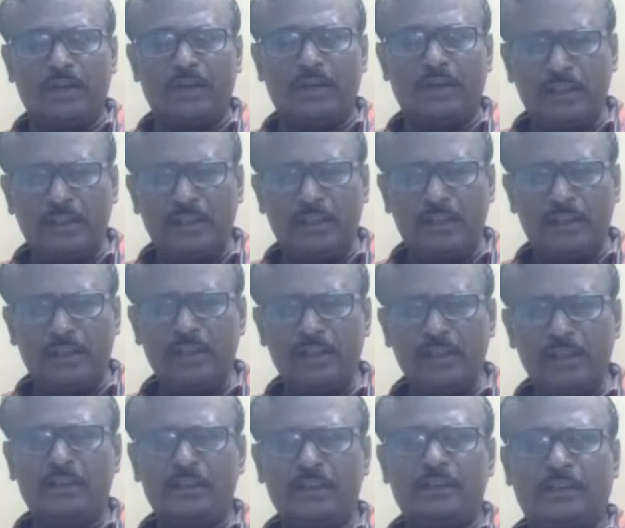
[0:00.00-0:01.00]
a
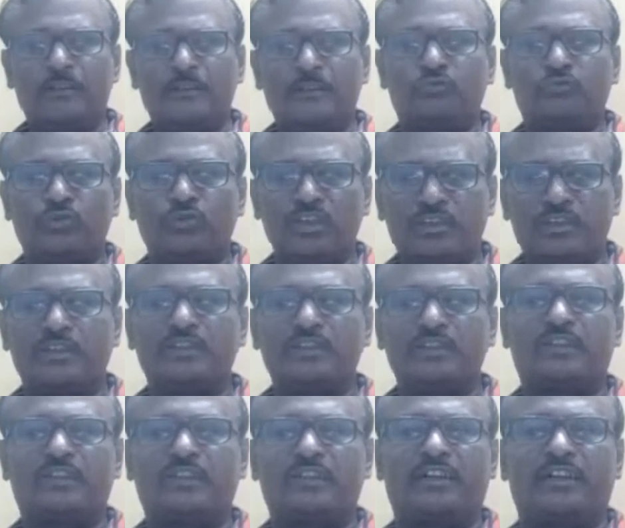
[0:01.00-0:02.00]
judicial
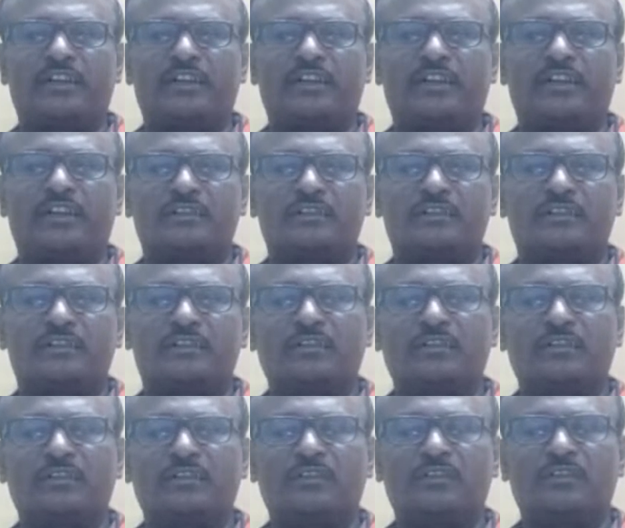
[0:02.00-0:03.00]
magistrate,
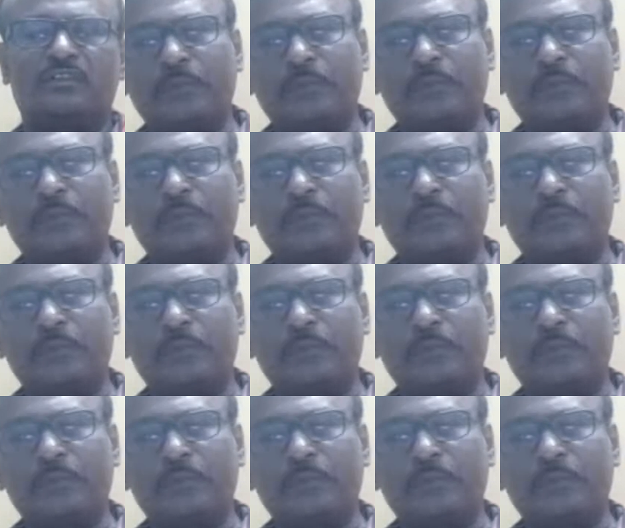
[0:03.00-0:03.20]
not by the